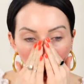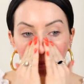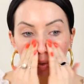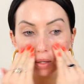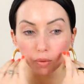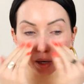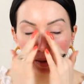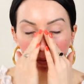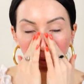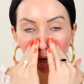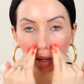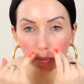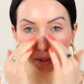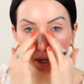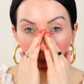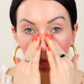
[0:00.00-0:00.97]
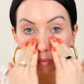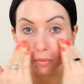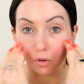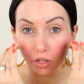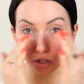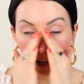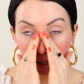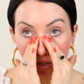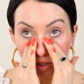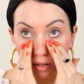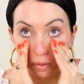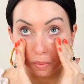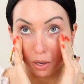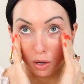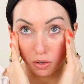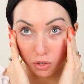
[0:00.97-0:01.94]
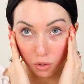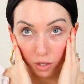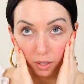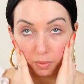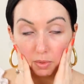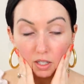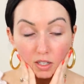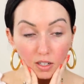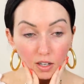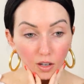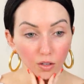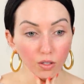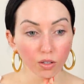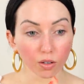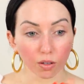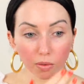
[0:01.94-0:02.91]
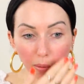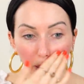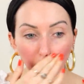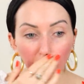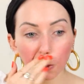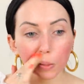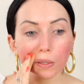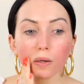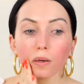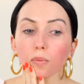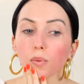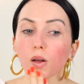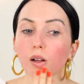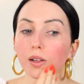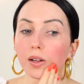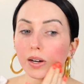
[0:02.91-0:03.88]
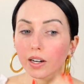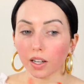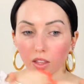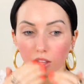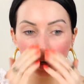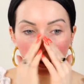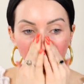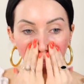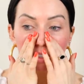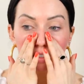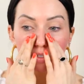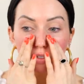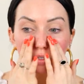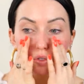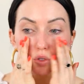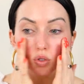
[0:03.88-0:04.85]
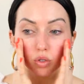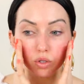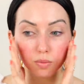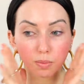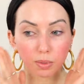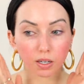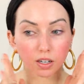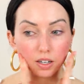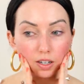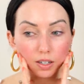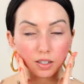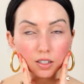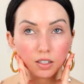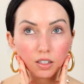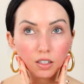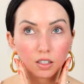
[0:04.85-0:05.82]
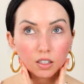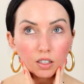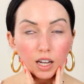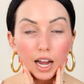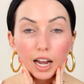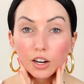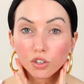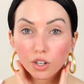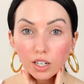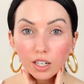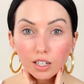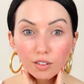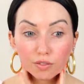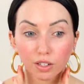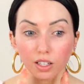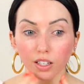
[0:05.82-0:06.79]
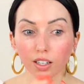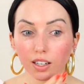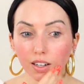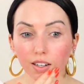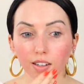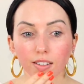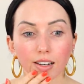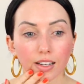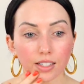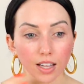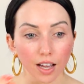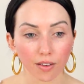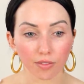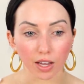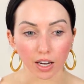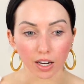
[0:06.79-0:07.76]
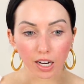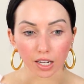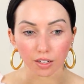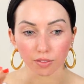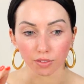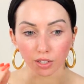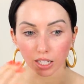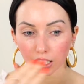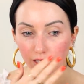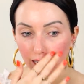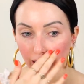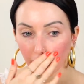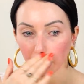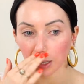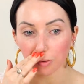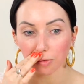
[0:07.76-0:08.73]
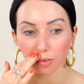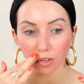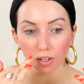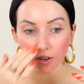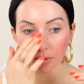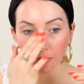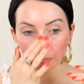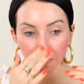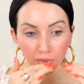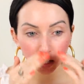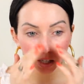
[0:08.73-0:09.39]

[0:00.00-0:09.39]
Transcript: By the way, I applied my moisturizer about twenty minutes ago, so shouldn't pill or anything. It's super hydrating feeling, and it does have that kind of like tacky feel,